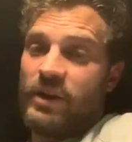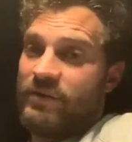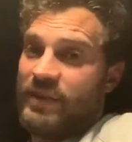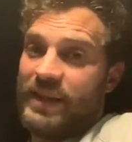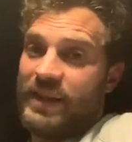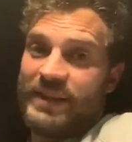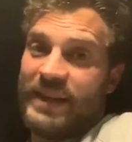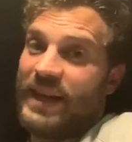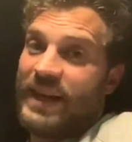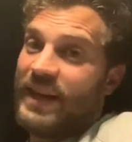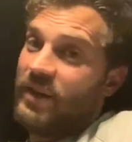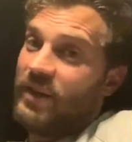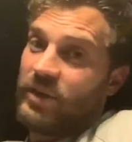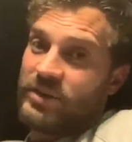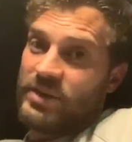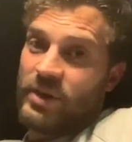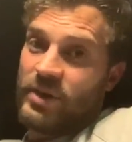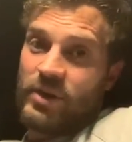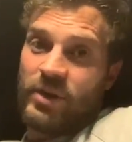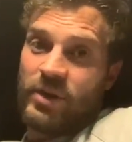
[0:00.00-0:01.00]
And if that
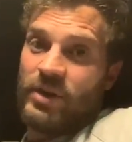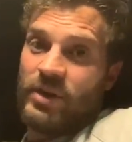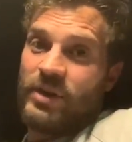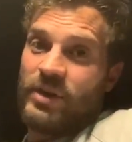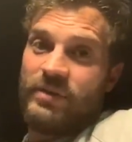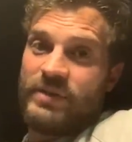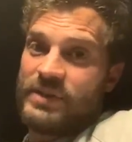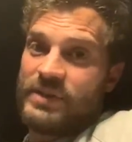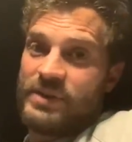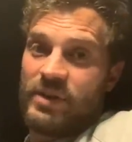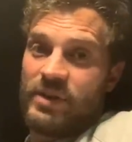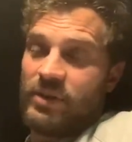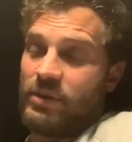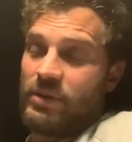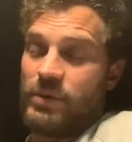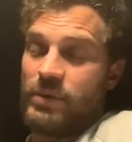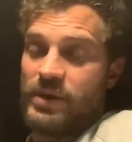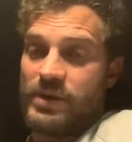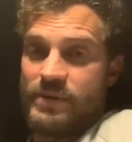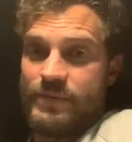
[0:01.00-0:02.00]
dialogue's not good enough, it's not
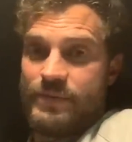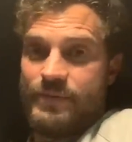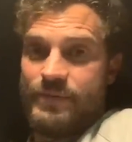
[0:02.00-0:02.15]
going to work.